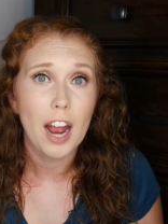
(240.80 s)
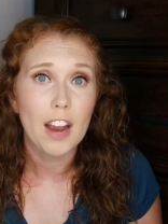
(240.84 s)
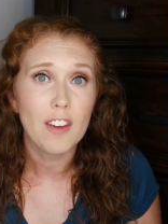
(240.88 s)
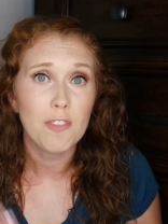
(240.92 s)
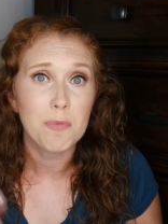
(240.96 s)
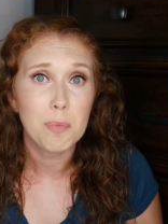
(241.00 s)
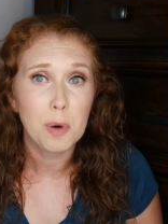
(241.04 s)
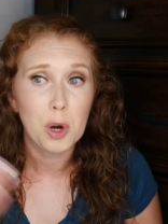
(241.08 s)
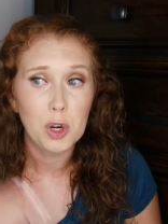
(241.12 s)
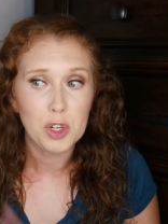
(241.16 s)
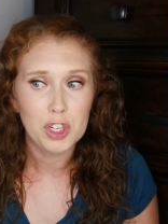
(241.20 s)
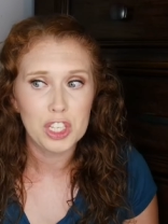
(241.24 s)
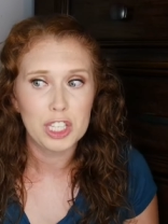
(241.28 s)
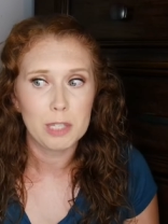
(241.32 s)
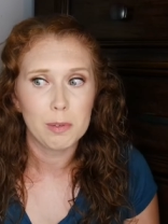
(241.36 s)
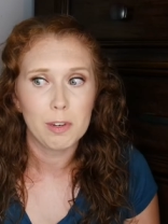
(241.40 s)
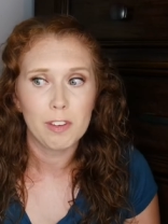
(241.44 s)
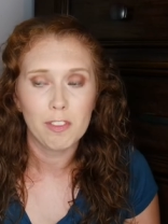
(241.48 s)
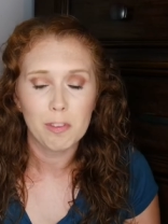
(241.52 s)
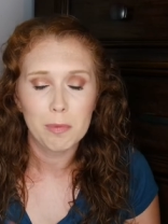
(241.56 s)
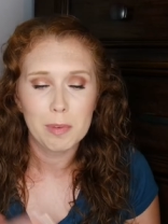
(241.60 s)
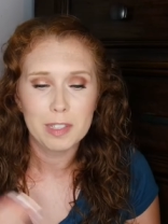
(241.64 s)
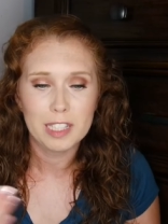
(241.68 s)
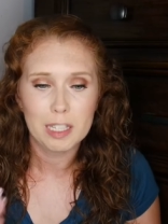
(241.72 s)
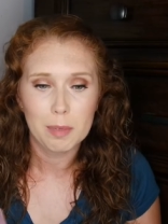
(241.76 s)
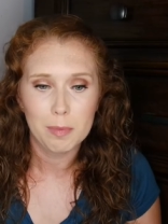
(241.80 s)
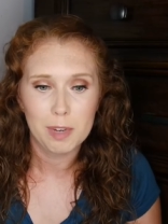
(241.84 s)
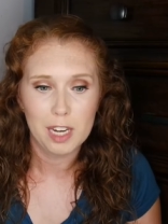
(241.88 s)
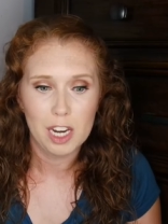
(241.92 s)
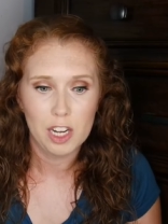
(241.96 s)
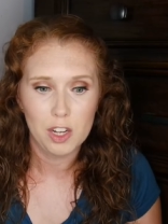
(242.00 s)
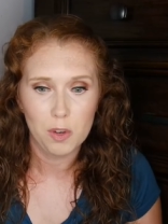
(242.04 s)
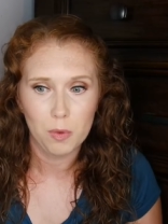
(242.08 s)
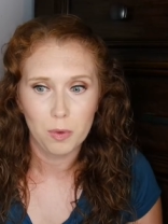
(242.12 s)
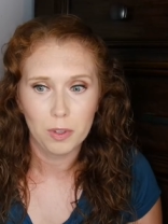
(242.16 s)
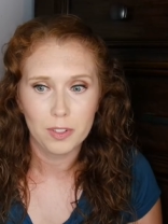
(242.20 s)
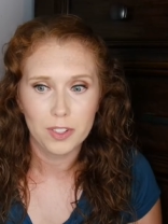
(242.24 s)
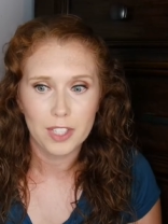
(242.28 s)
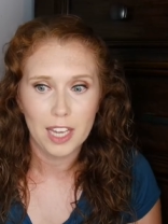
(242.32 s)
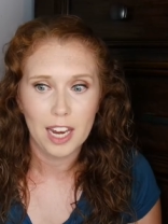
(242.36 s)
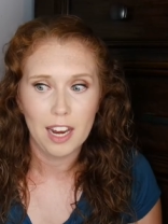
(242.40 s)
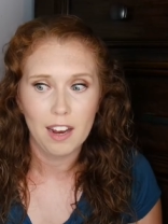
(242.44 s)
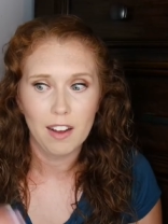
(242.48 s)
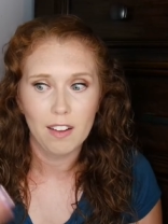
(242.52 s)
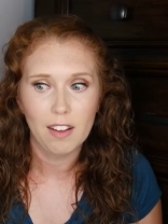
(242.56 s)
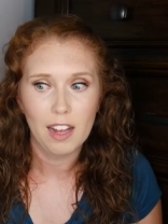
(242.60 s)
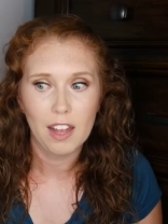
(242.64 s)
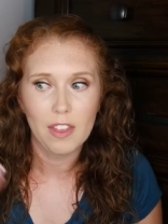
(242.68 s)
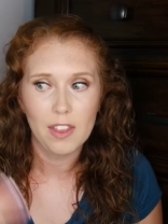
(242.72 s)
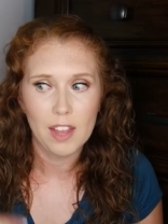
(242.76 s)
I've purchased something from a semi-annual
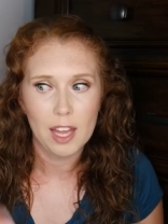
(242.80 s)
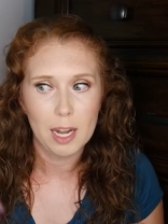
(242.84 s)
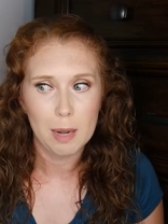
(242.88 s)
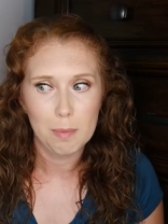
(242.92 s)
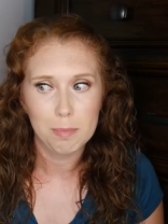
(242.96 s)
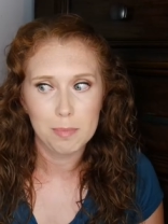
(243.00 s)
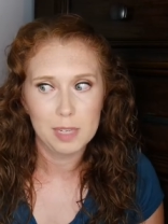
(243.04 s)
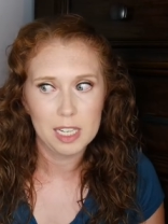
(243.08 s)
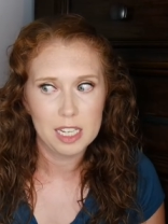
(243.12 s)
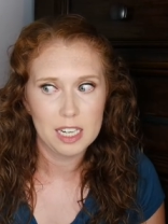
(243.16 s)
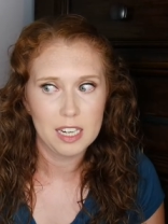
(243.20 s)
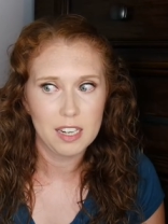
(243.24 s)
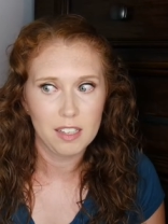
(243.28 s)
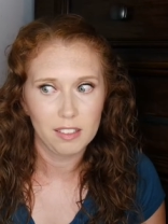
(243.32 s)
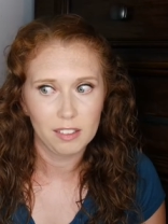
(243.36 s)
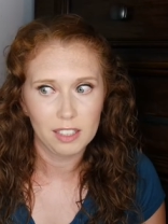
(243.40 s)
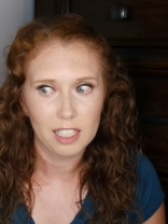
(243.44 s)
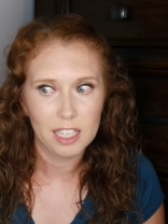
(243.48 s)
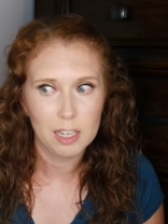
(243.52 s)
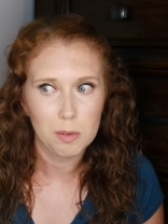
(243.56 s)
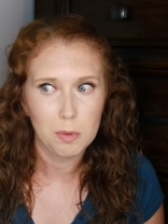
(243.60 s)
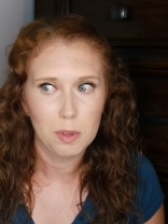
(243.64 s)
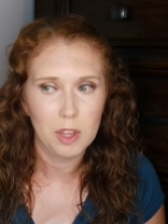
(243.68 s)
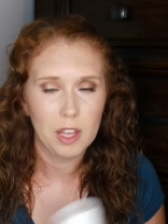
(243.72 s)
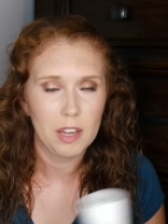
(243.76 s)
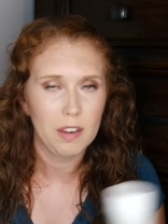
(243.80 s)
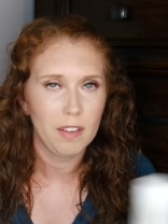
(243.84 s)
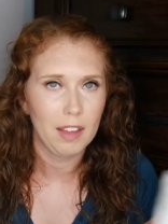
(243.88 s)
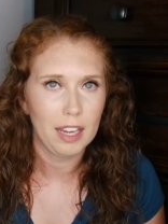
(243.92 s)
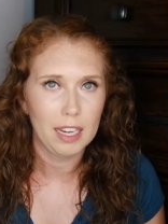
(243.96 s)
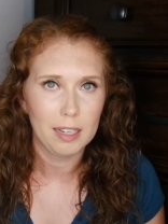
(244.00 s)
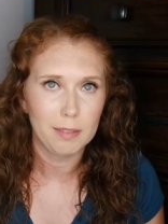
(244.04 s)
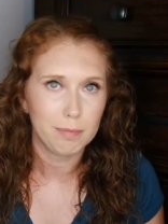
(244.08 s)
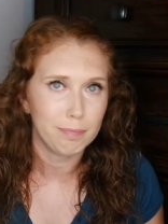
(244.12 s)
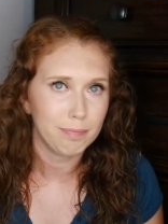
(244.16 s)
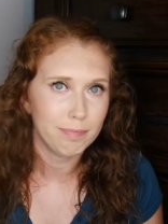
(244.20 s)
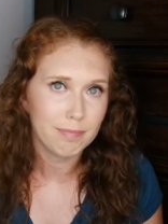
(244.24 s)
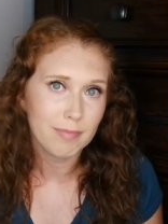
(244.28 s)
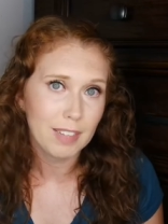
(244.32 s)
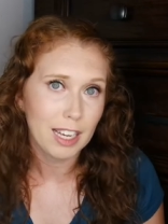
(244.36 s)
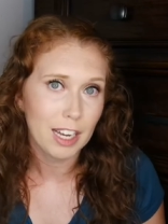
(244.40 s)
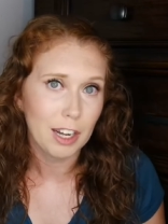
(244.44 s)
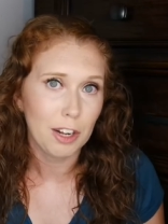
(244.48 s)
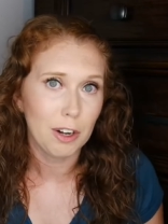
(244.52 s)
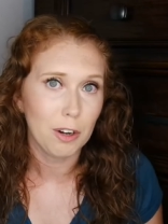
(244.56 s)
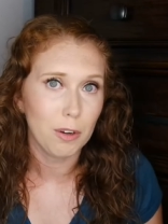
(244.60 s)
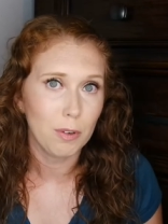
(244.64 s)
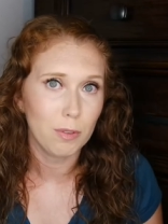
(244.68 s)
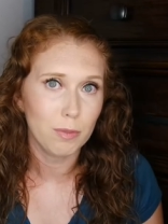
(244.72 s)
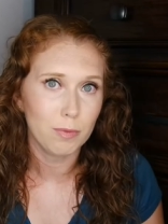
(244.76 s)
sale and then immediately within like I don't
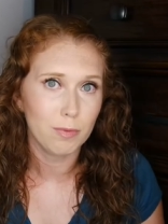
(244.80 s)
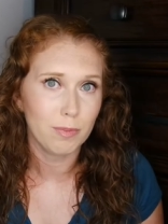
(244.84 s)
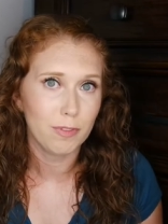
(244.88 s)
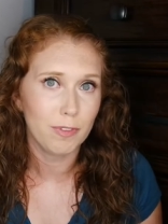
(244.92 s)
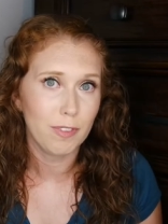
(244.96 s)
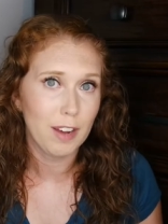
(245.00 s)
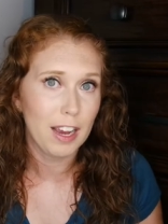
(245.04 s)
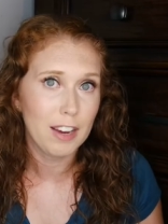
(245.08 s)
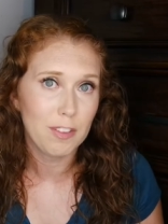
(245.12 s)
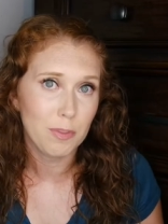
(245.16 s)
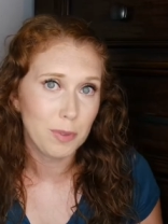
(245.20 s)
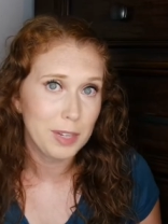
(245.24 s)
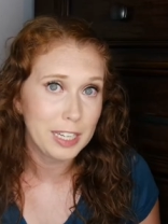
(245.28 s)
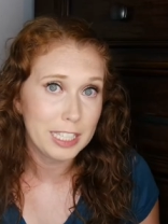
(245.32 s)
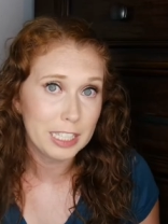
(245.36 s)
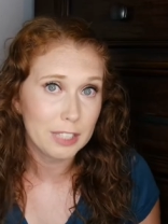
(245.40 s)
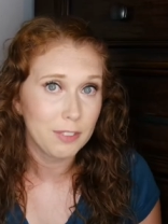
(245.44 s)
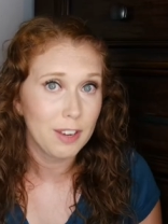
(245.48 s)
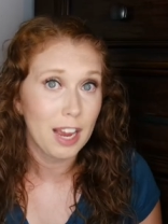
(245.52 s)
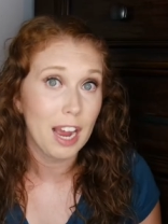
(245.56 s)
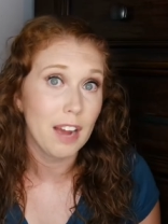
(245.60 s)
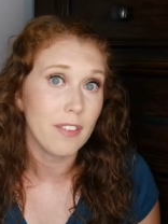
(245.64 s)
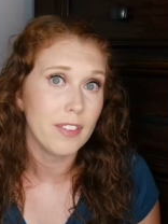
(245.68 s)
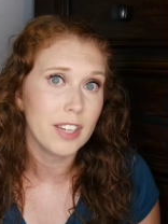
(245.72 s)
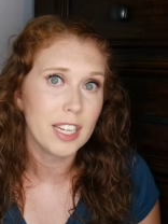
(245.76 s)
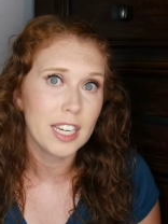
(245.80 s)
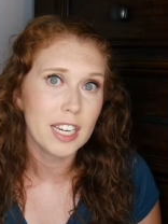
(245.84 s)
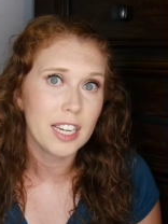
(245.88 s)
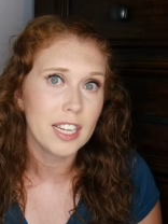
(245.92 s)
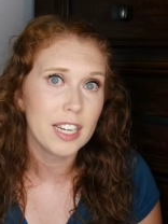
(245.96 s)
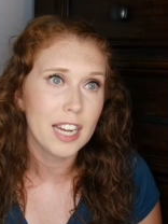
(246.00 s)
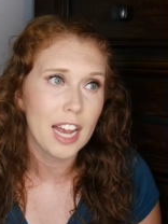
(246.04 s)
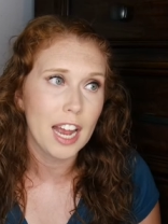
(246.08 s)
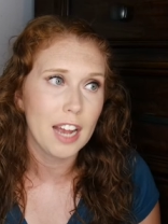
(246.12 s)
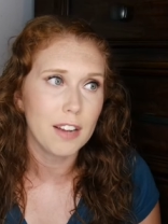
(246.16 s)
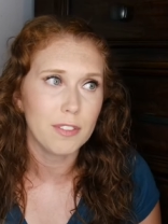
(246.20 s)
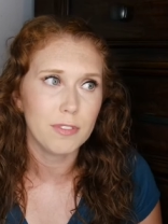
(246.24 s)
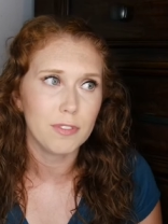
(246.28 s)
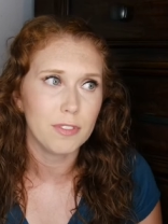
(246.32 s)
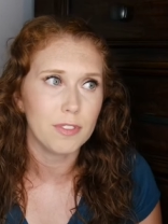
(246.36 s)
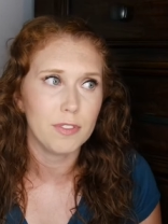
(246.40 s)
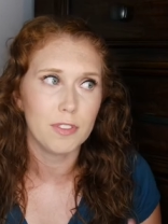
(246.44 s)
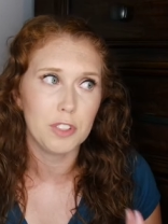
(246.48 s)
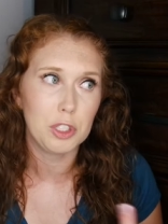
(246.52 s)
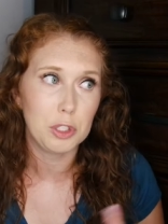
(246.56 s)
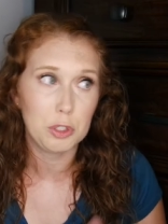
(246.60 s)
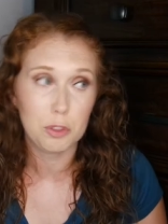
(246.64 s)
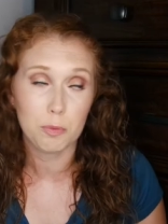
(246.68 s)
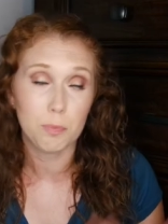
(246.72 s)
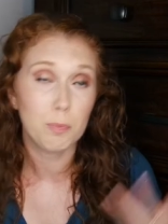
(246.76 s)
know, five weeks of having it have
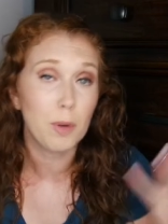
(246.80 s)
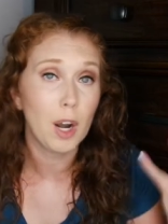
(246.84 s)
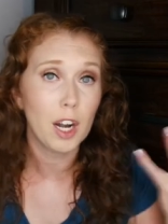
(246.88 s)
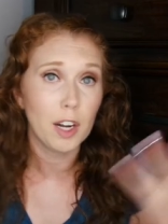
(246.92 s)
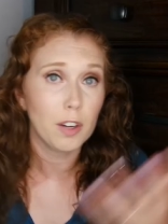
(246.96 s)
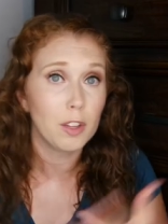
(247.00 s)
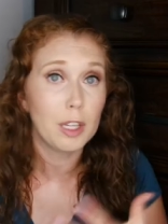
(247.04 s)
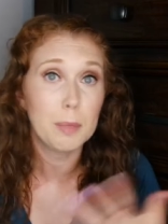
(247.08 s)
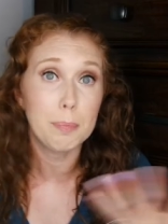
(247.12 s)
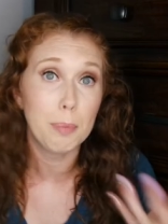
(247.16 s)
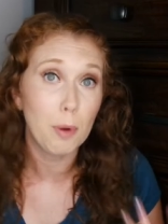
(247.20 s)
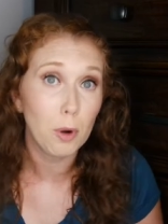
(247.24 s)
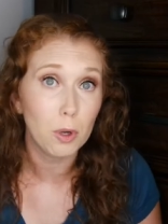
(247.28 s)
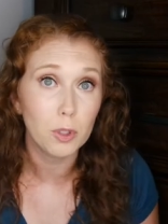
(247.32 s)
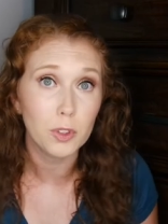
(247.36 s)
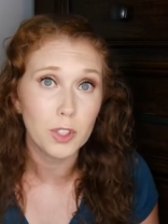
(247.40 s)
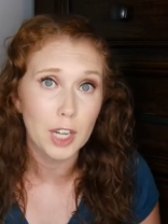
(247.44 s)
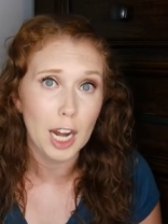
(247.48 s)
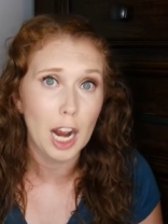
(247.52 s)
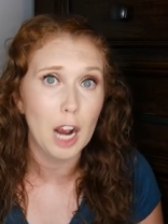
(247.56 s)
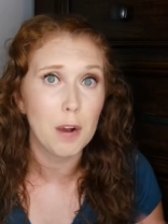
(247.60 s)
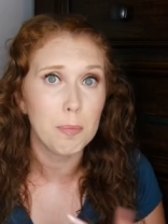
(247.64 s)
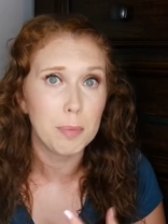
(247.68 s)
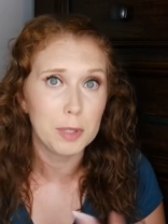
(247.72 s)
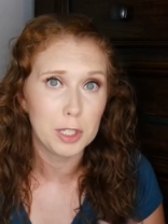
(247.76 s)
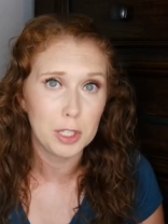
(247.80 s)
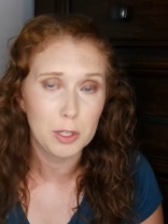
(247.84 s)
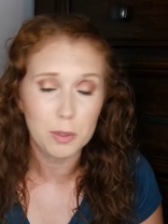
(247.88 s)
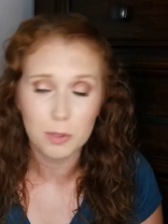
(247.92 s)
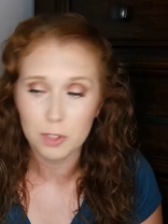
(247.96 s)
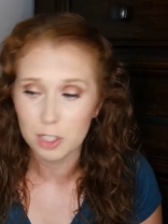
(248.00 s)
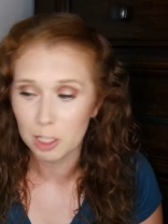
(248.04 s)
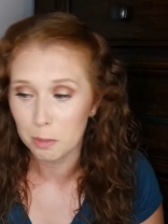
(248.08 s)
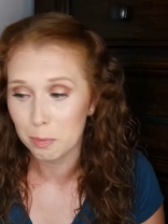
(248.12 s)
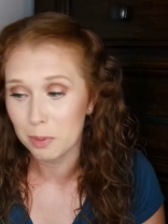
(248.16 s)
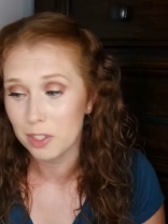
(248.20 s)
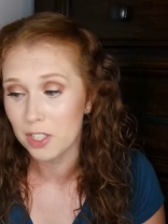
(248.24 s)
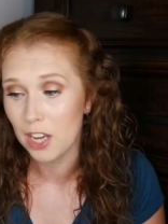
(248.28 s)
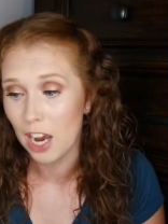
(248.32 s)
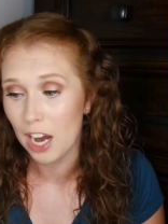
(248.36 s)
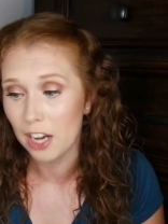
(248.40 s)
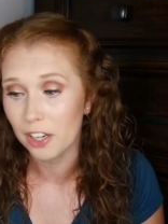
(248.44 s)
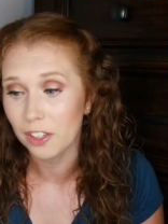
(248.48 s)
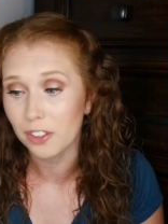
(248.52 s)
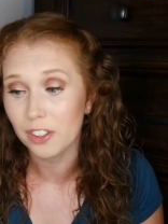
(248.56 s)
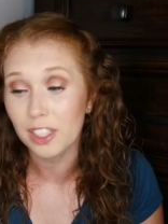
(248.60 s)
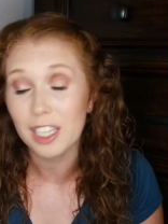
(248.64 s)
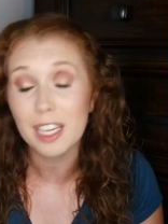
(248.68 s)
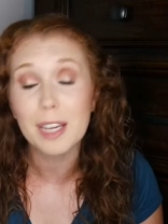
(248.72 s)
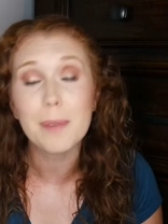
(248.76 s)
not only pulled it out, but used it up
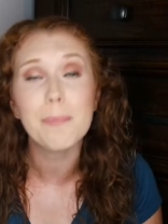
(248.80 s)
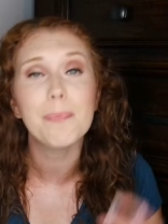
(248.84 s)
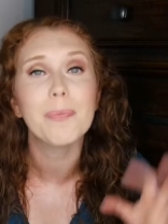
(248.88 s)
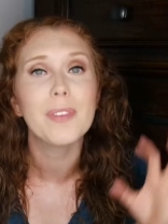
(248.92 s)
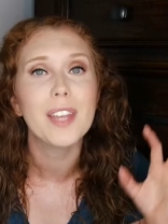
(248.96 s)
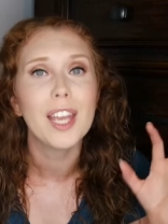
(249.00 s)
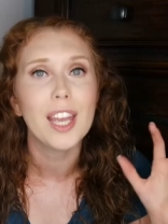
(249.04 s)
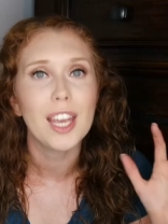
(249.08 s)
entirely.